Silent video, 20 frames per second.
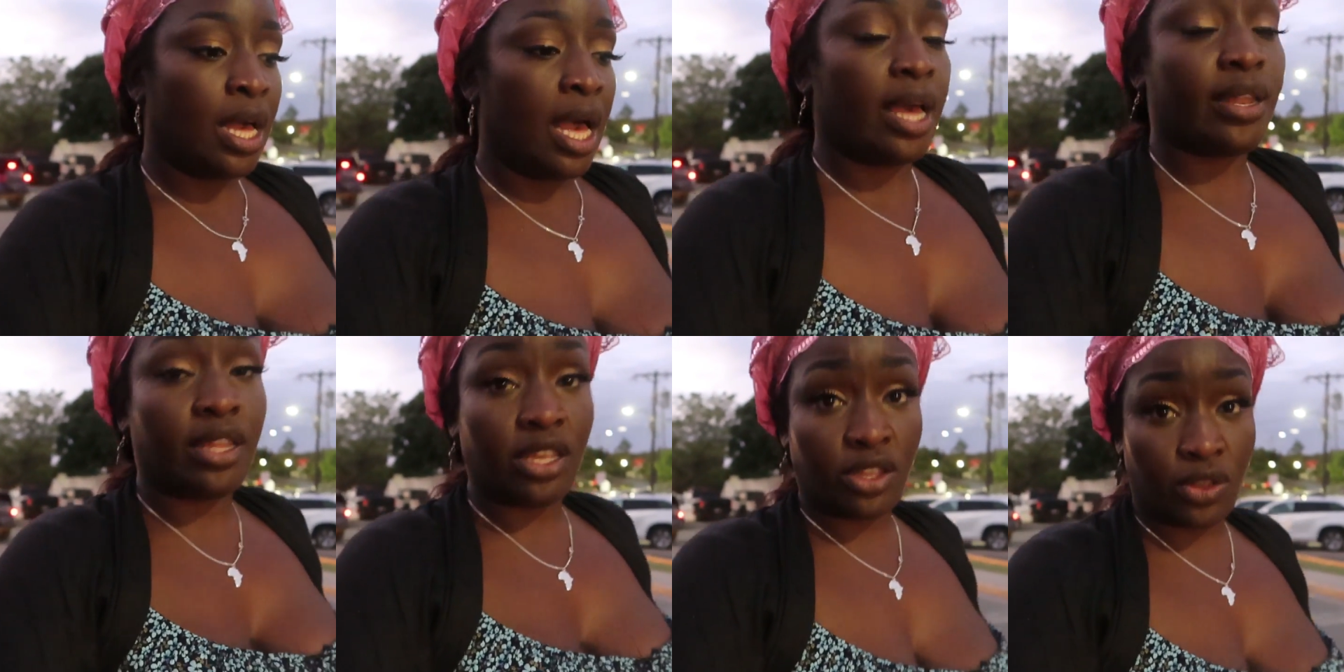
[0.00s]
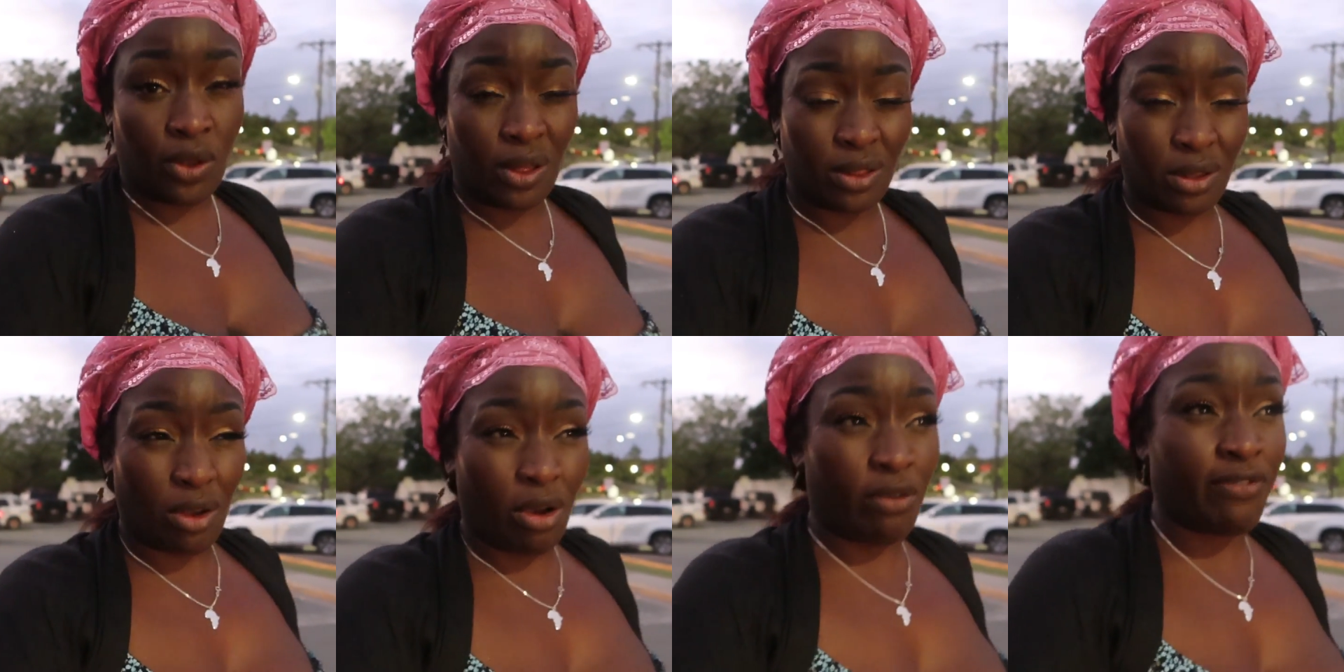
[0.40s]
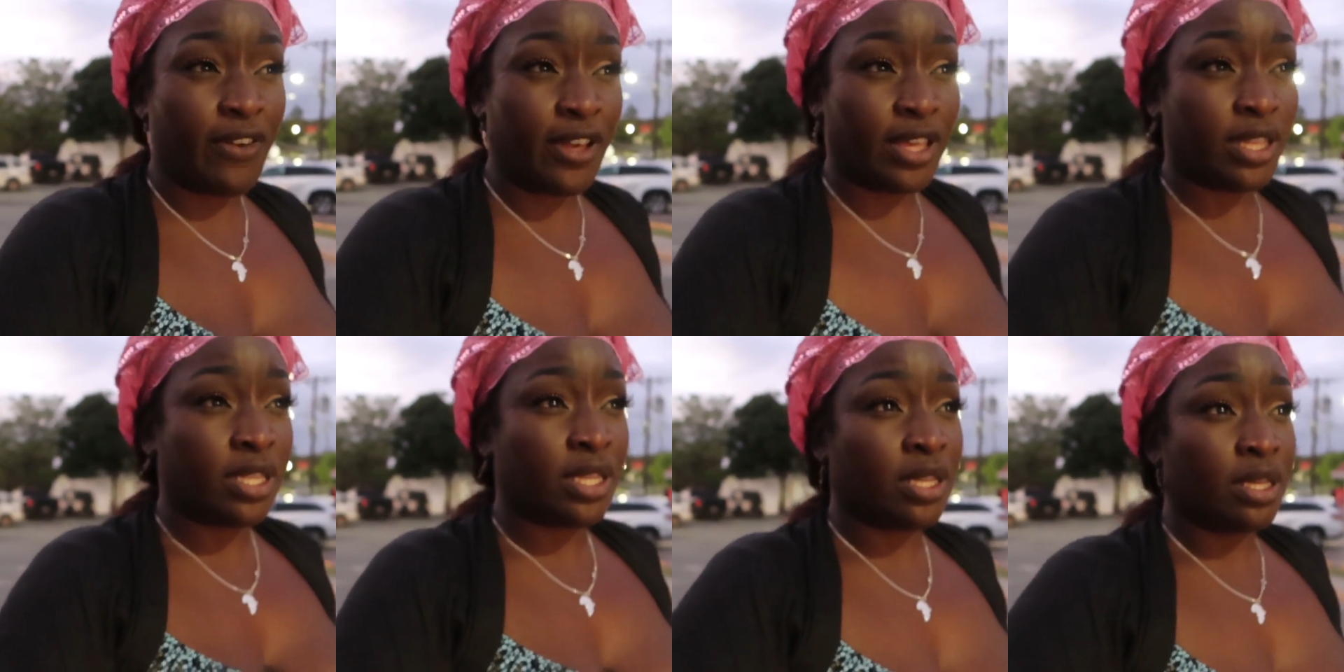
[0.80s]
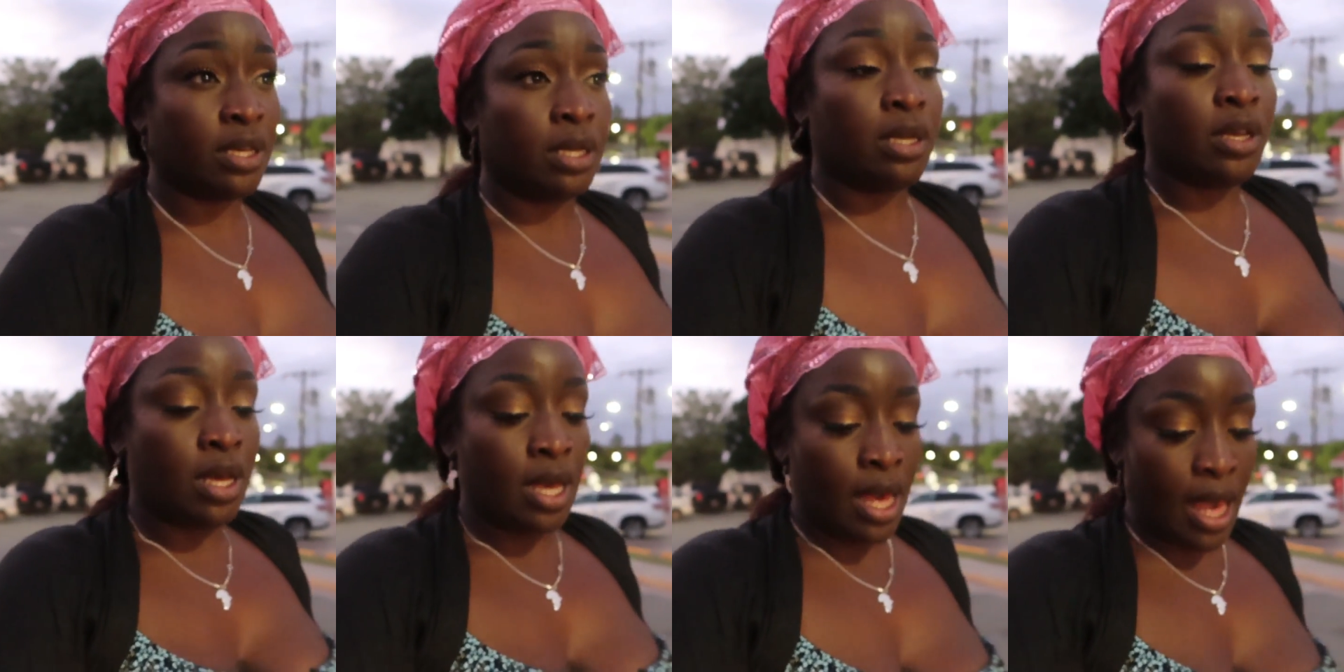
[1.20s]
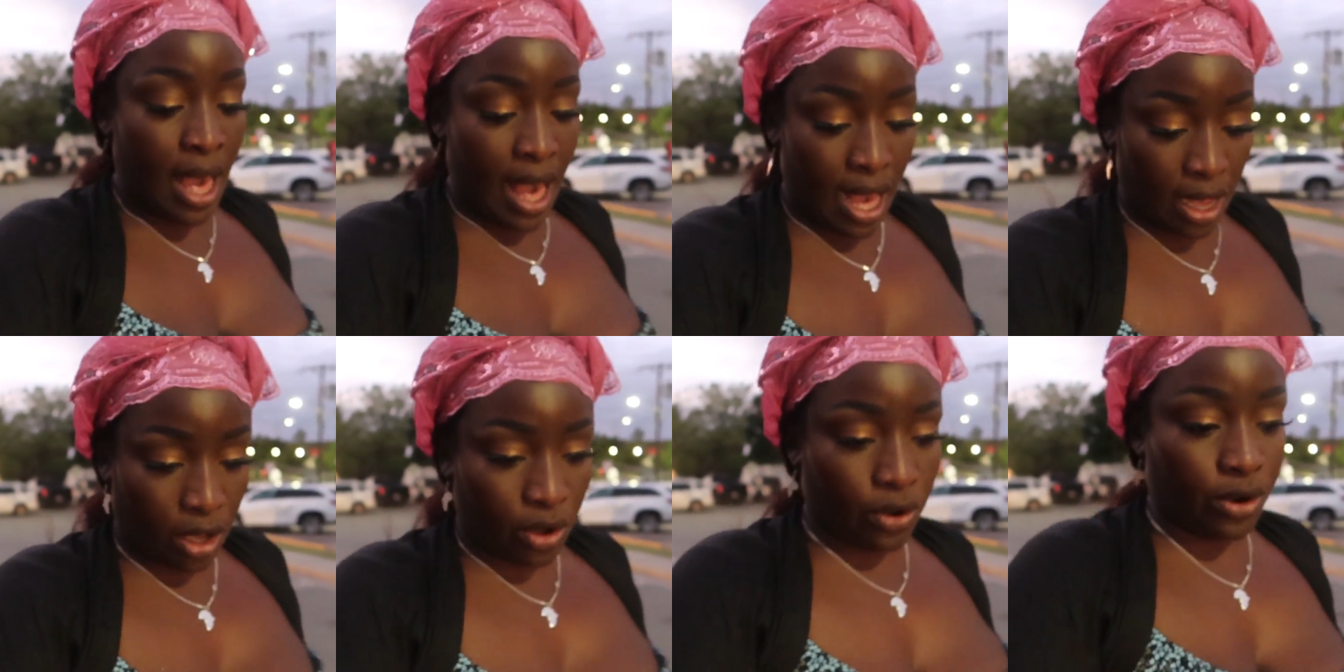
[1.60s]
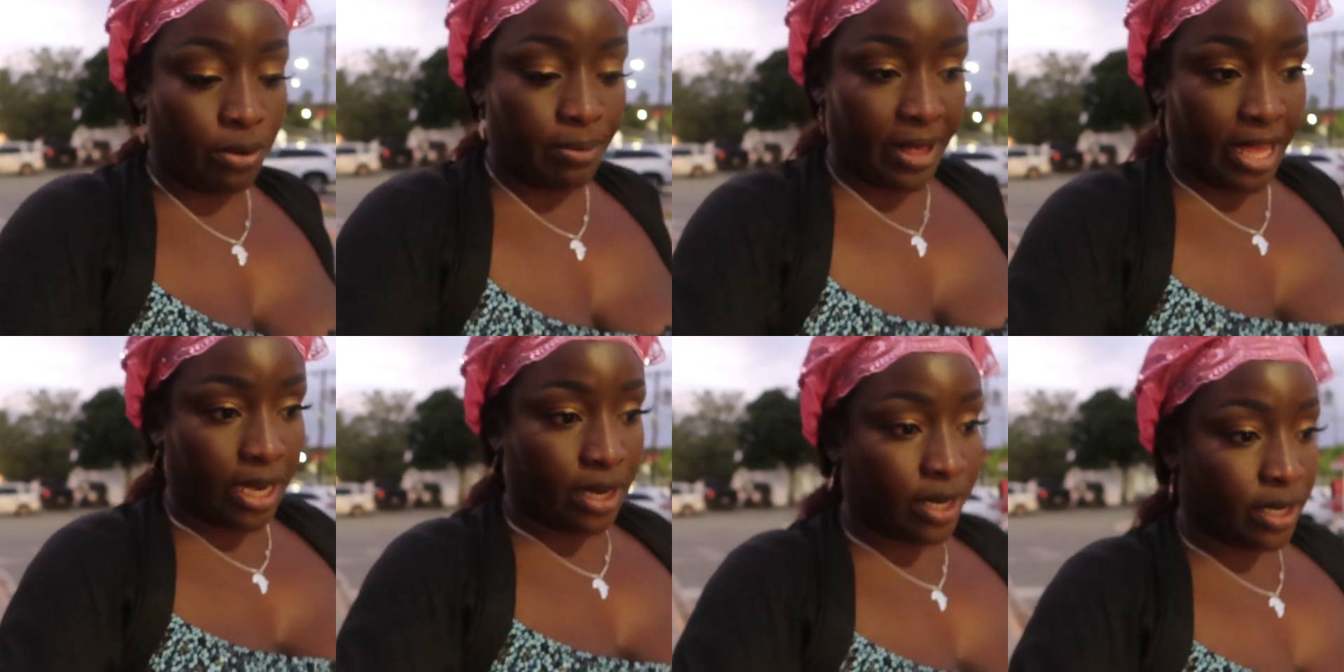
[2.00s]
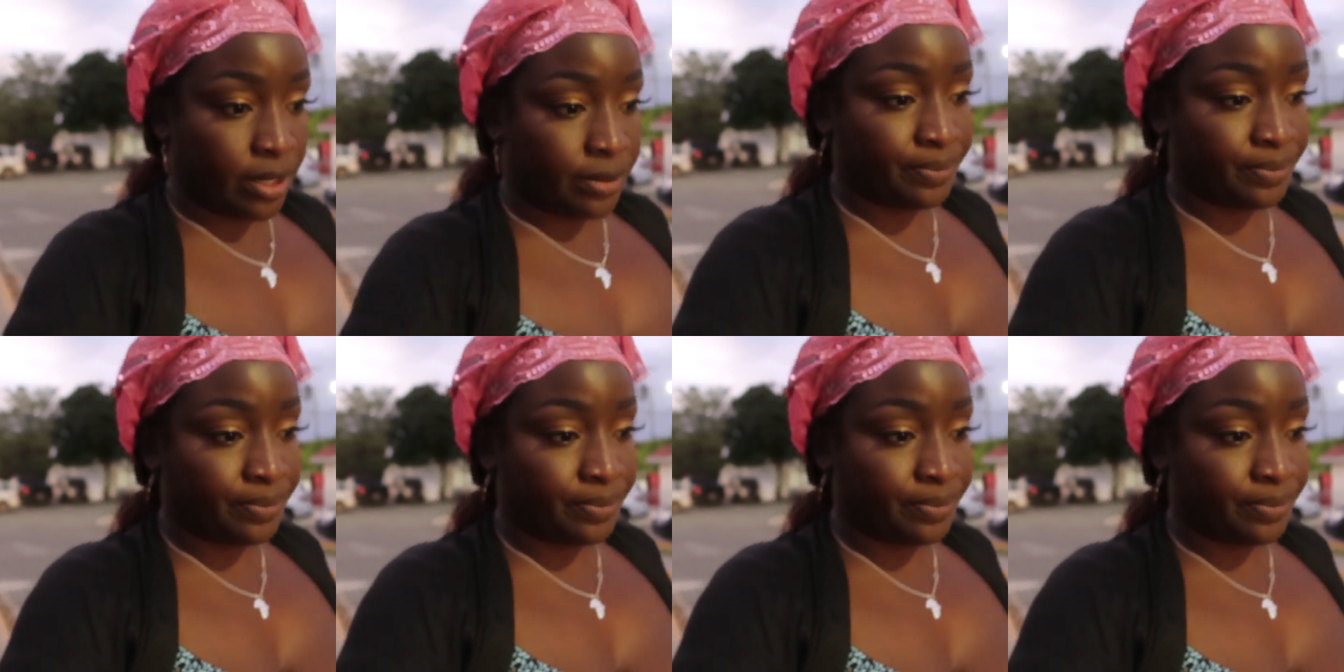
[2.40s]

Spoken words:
and the salt off us, and go to bed.